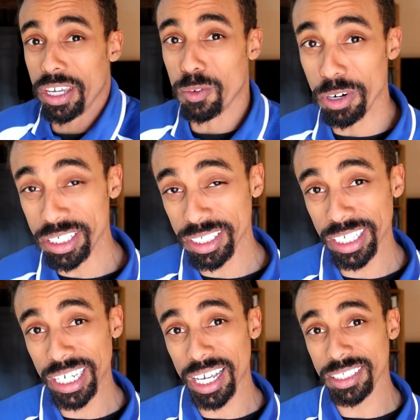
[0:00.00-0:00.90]
And
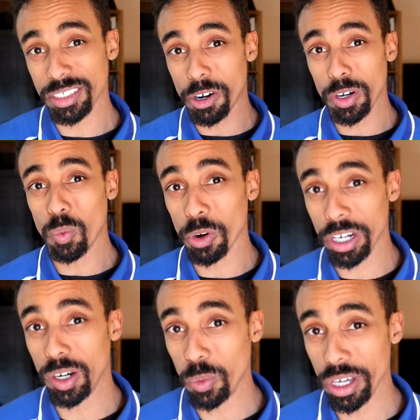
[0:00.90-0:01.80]
recently, I started
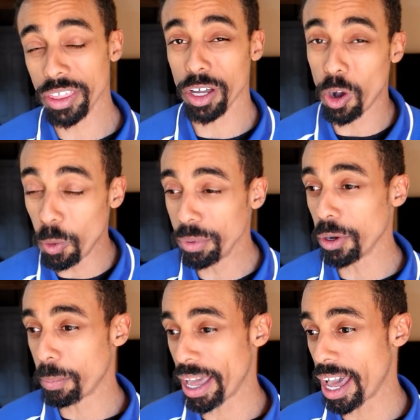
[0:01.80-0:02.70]
working with a
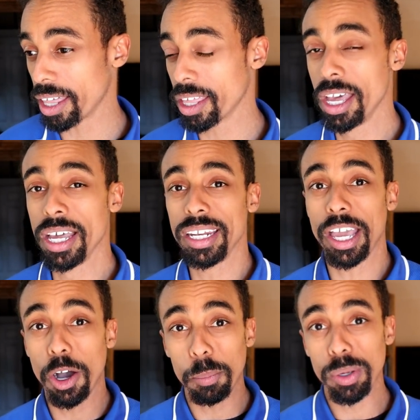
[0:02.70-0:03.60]
homeopath to
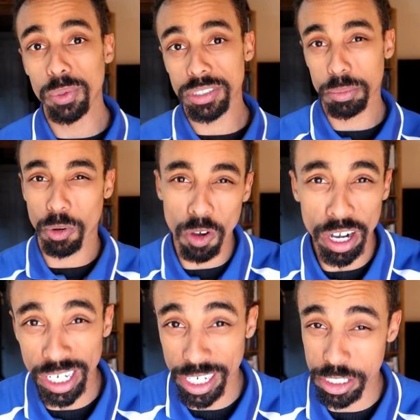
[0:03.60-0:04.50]
help me with some
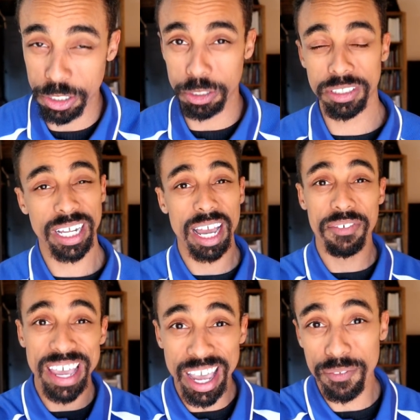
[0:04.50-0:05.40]
chronic issues that
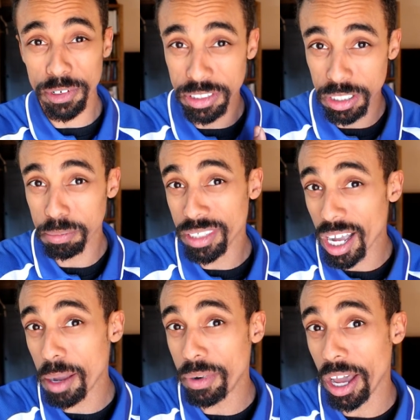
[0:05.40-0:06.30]
I've had for some
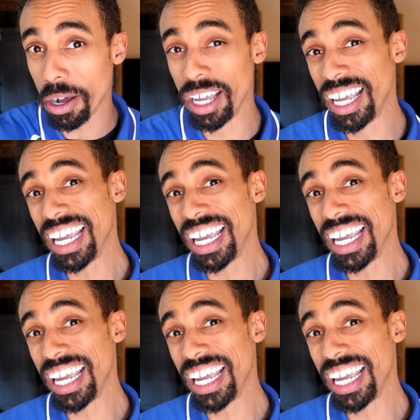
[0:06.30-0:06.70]
time now.